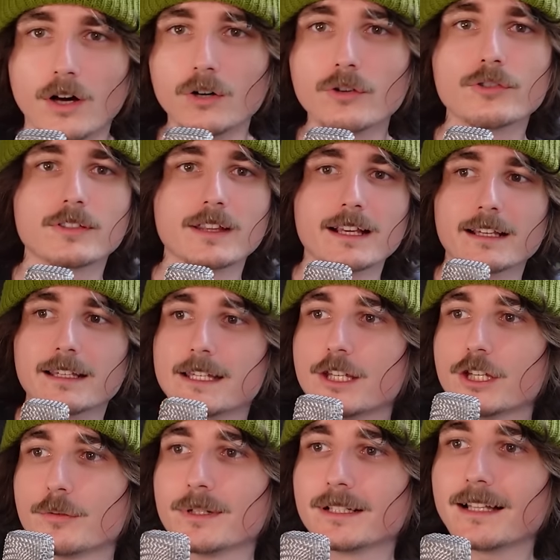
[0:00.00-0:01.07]
whole thing
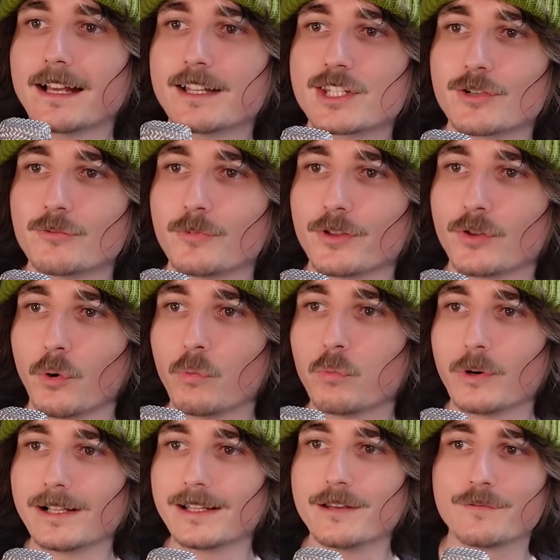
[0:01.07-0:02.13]
accumulates with
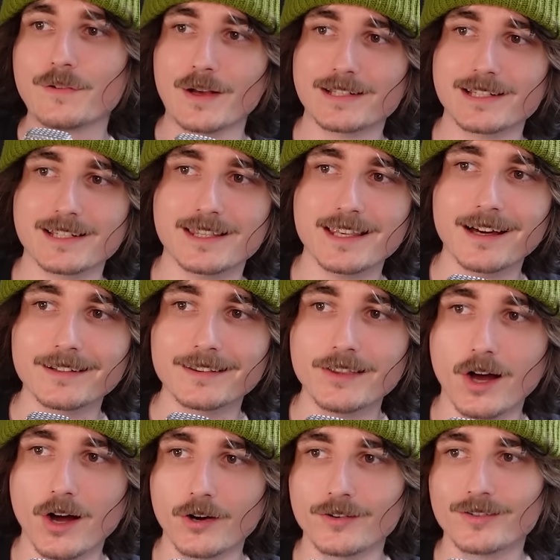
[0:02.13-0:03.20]
Willie versus the
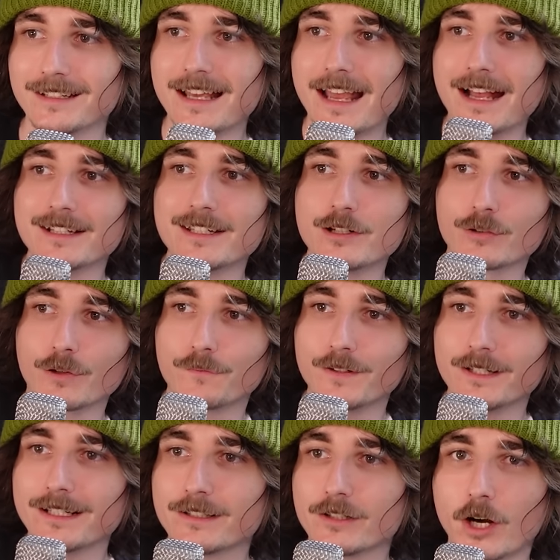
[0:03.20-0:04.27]
unknown, the
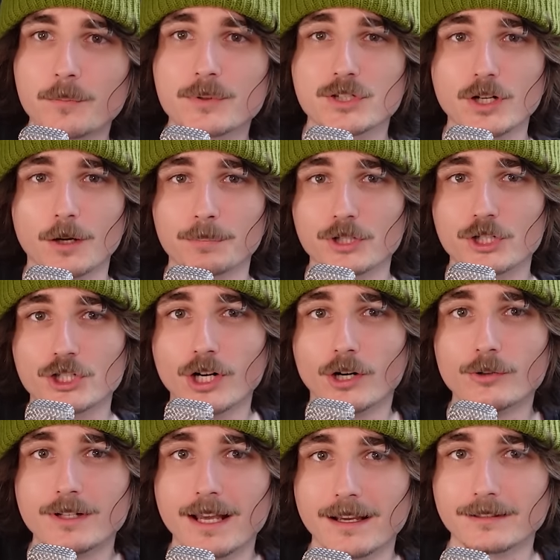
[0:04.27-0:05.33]
anti-graffiti gobstopper
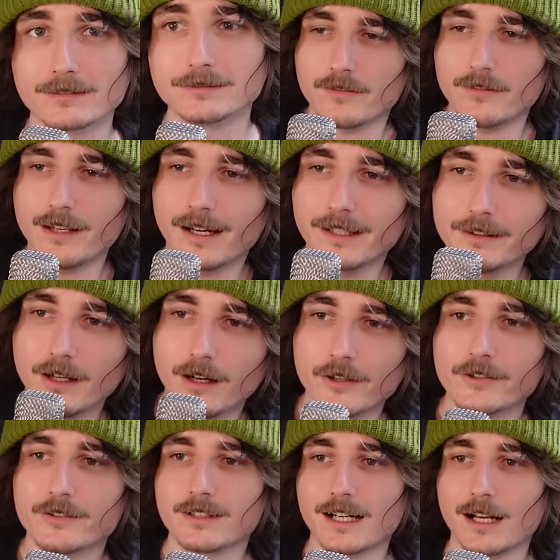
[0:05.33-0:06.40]
showdown. So the
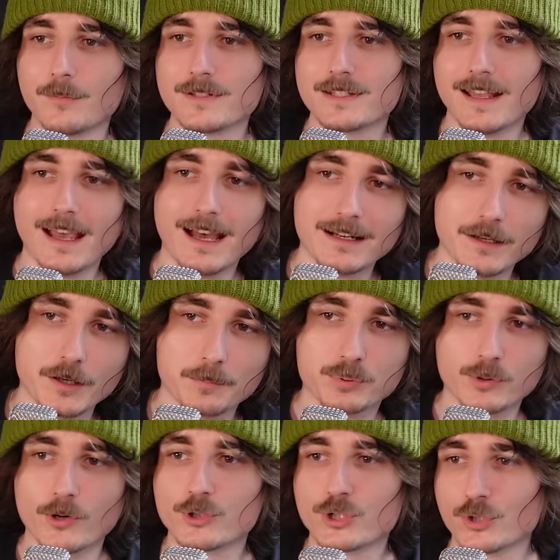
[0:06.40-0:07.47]
unknown comes out and
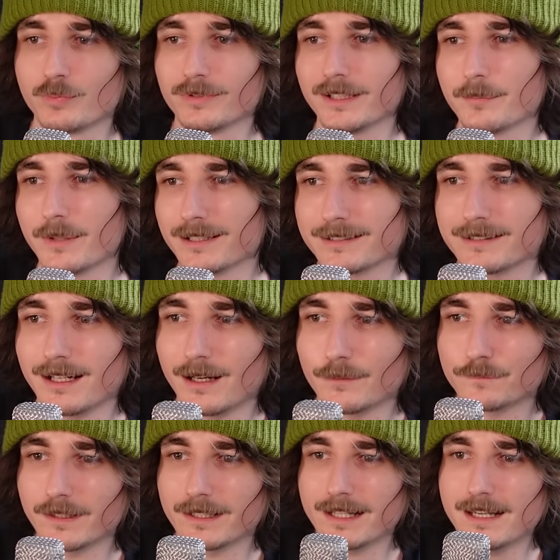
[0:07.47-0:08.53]
approaches Willie
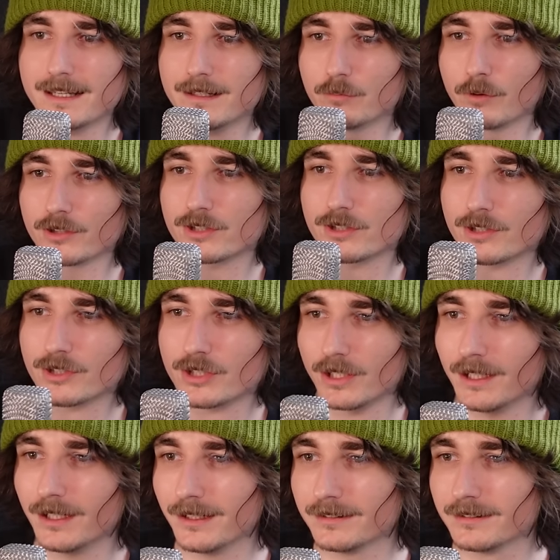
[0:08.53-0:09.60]
McDuff, and he wants to
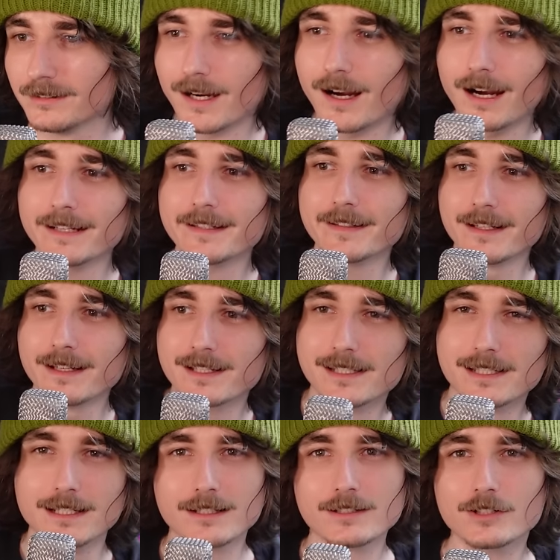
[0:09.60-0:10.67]
turn
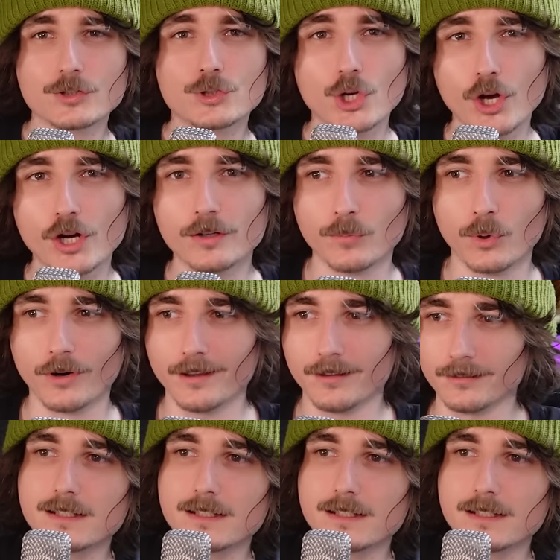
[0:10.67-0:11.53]
tidiness into turmoil.